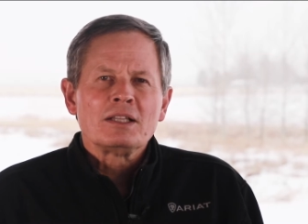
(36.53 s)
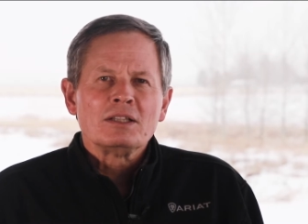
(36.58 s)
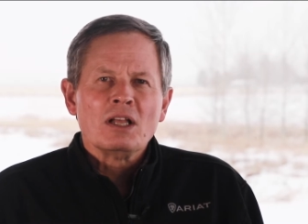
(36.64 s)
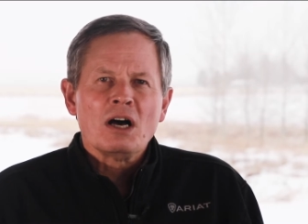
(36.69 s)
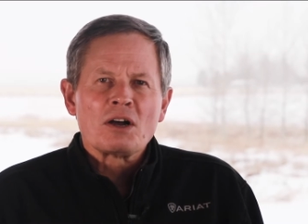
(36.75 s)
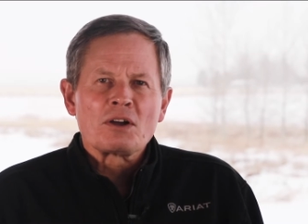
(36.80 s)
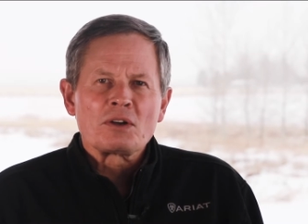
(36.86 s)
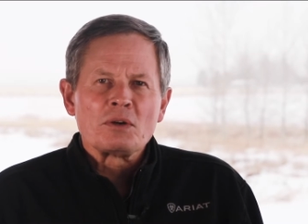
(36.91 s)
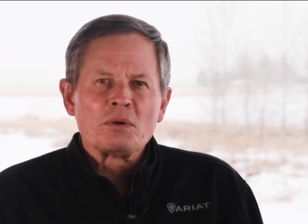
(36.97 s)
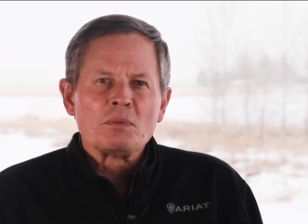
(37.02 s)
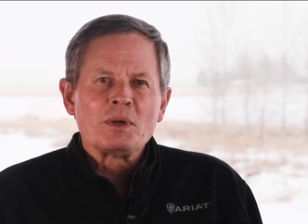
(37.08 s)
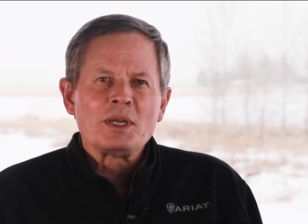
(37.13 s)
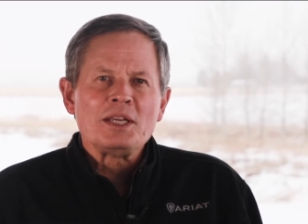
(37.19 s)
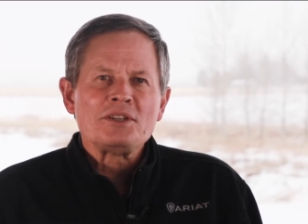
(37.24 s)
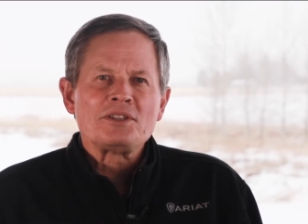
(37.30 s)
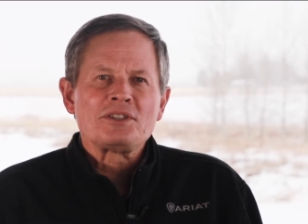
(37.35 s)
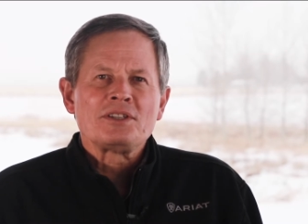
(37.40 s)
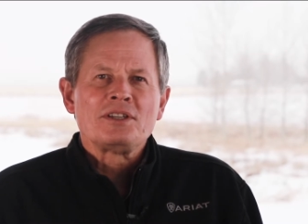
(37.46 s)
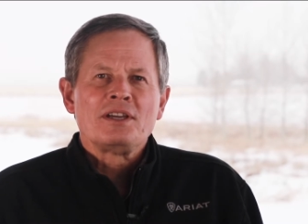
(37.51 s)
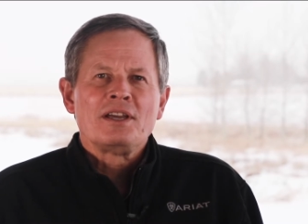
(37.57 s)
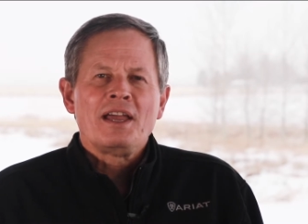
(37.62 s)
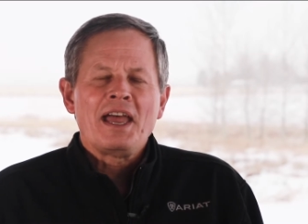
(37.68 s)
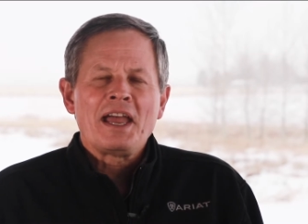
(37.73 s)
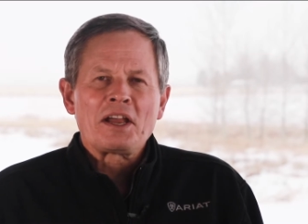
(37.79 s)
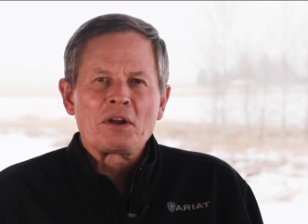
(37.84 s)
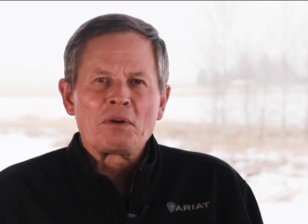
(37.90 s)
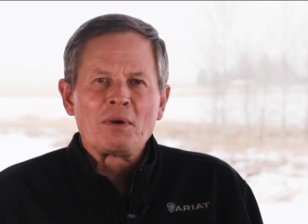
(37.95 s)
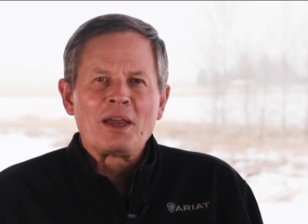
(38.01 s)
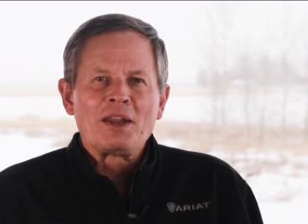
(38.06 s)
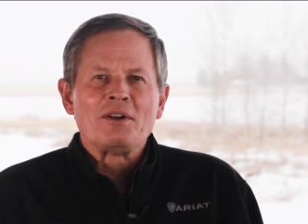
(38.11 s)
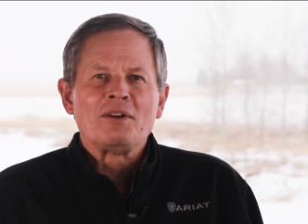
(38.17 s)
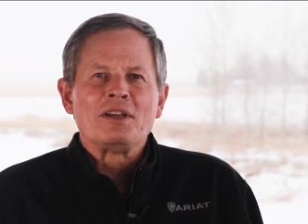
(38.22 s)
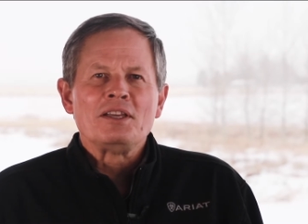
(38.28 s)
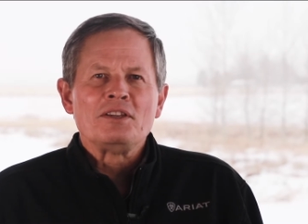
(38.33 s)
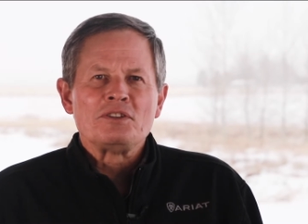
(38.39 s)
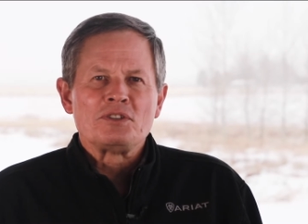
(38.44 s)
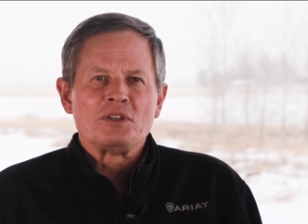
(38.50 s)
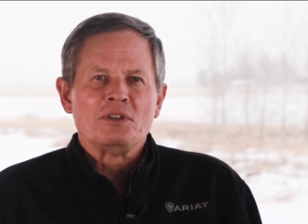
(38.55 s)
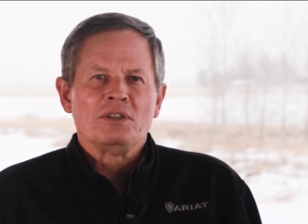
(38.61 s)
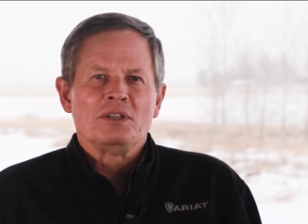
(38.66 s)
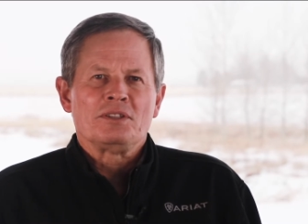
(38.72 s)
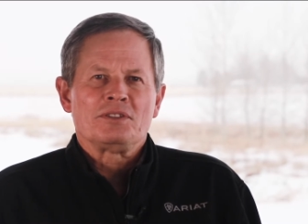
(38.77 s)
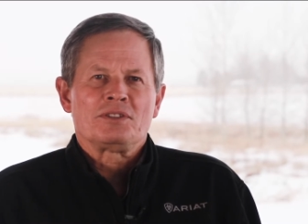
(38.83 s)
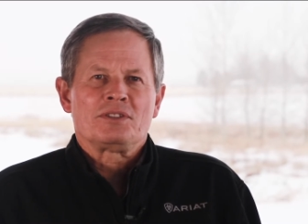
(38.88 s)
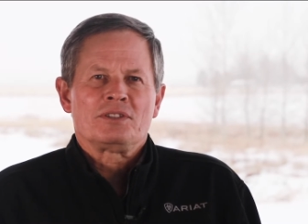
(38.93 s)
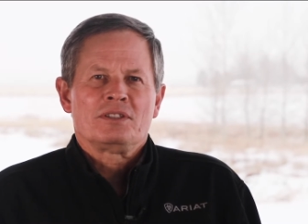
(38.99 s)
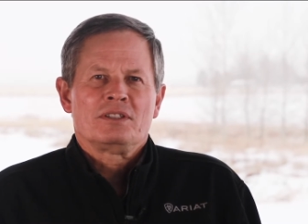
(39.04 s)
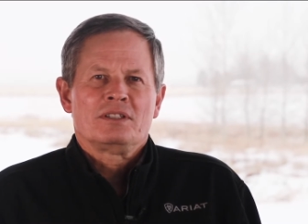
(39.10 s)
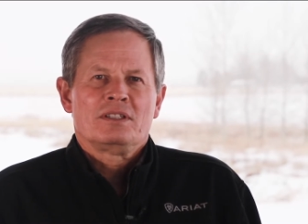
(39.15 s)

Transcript: longer reach, and greater endurance.